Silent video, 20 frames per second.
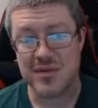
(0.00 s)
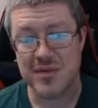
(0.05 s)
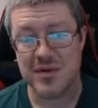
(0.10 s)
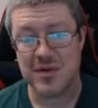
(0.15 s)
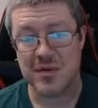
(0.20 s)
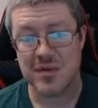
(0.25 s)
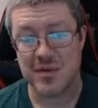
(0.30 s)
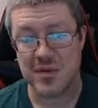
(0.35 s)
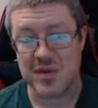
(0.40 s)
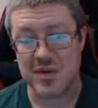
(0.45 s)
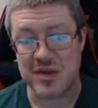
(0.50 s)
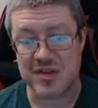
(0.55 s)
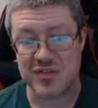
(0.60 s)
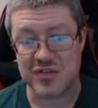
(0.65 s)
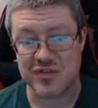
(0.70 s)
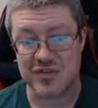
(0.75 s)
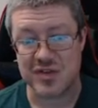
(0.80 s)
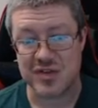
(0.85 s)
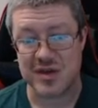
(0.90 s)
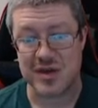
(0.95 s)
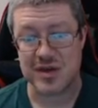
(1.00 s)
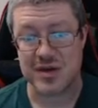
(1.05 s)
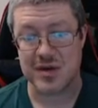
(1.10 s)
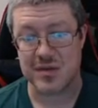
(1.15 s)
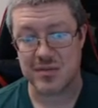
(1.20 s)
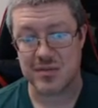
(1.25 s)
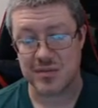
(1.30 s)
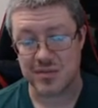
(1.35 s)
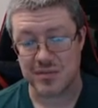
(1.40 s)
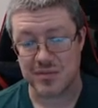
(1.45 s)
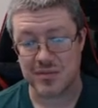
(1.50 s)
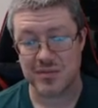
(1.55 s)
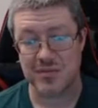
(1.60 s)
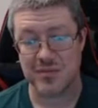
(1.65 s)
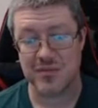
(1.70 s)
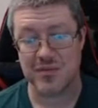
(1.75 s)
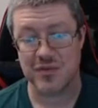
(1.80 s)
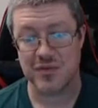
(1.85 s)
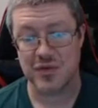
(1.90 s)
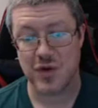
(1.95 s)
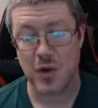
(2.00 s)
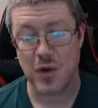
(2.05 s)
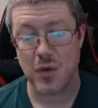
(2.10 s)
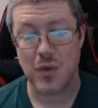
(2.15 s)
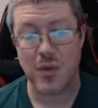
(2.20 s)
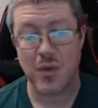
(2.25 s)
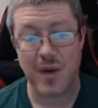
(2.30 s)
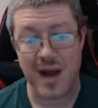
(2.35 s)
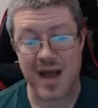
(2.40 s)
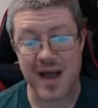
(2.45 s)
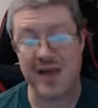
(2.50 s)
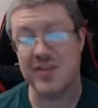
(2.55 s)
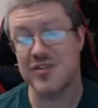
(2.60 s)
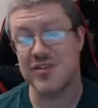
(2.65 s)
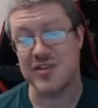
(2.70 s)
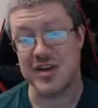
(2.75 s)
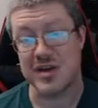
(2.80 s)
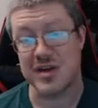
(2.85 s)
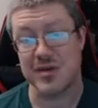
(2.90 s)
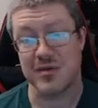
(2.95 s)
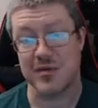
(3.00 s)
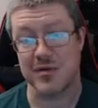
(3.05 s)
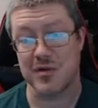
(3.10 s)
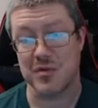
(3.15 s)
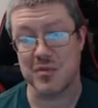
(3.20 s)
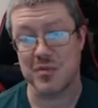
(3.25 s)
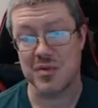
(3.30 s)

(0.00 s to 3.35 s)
or at least the core Ascian group,